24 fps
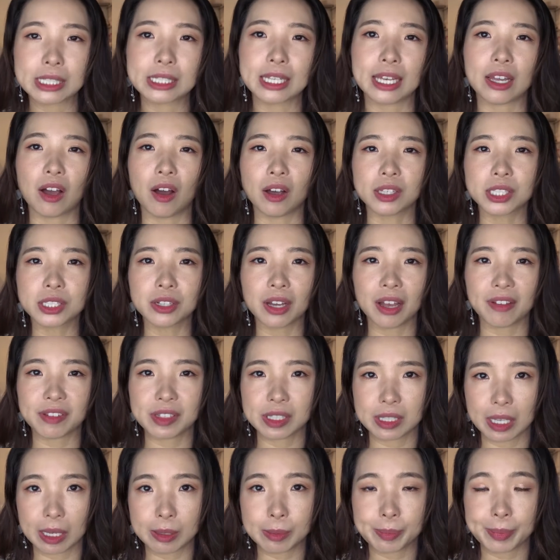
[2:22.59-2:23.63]
They also have
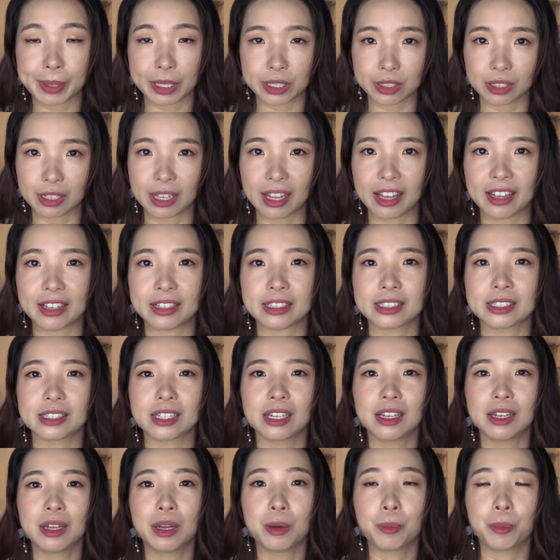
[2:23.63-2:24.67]
subspecialized
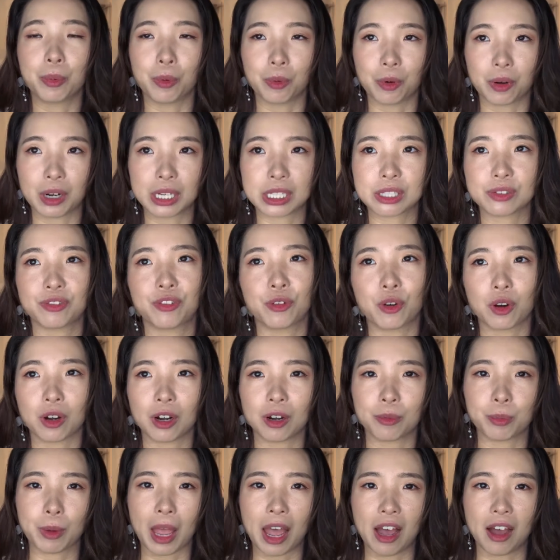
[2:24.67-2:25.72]
boards
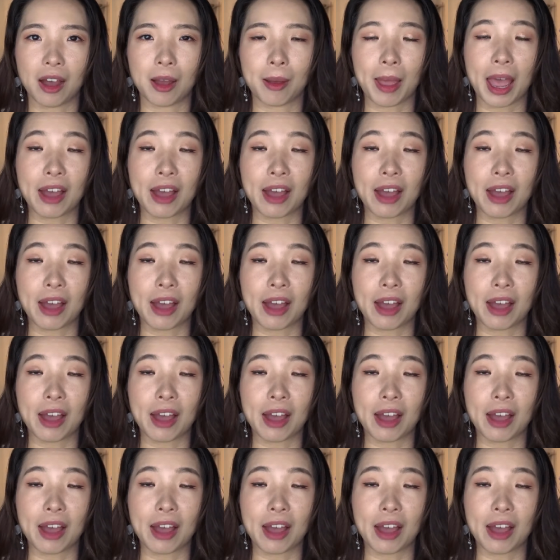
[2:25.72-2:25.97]
for uh,